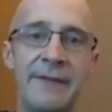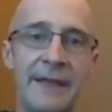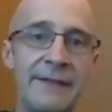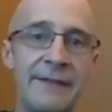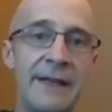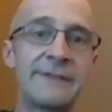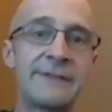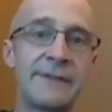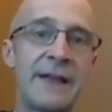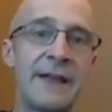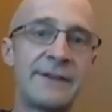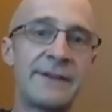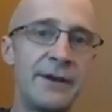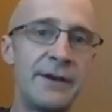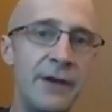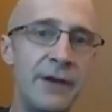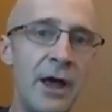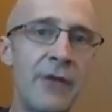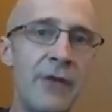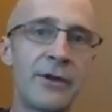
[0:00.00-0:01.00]
that's
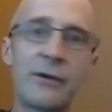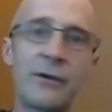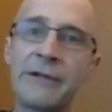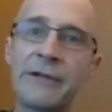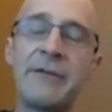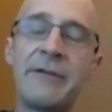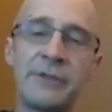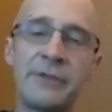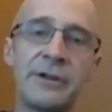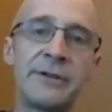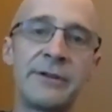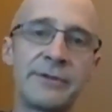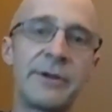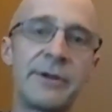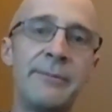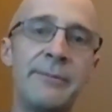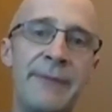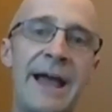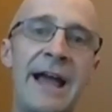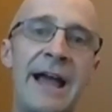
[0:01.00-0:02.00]
another level of
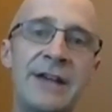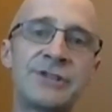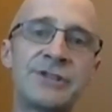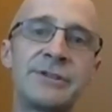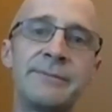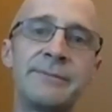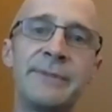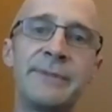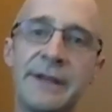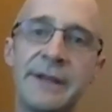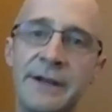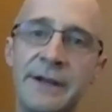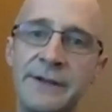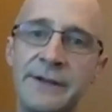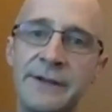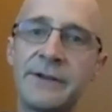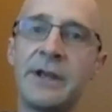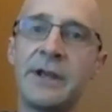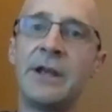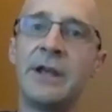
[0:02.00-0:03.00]
compassion,
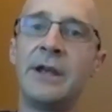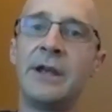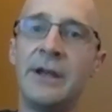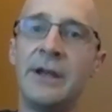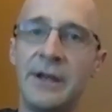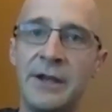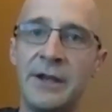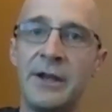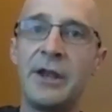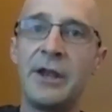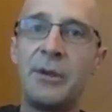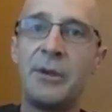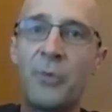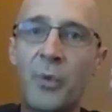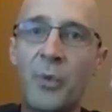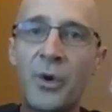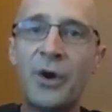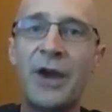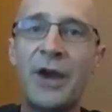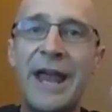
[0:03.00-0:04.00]
because
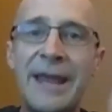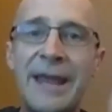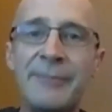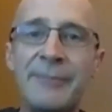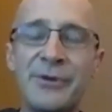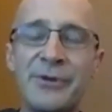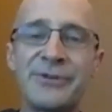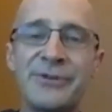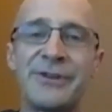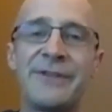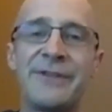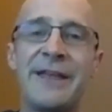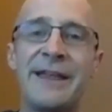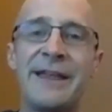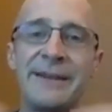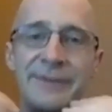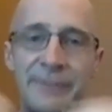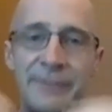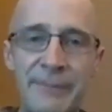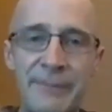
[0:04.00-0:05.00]
we're able to
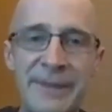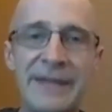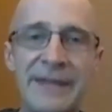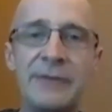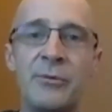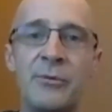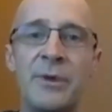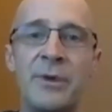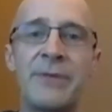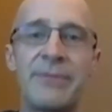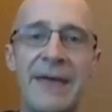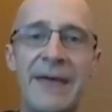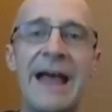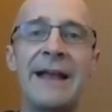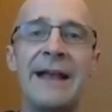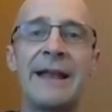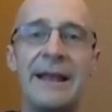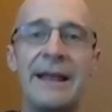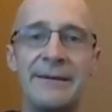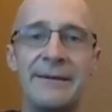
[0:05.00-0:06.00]
then be with
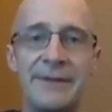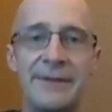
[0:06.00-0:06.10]
that and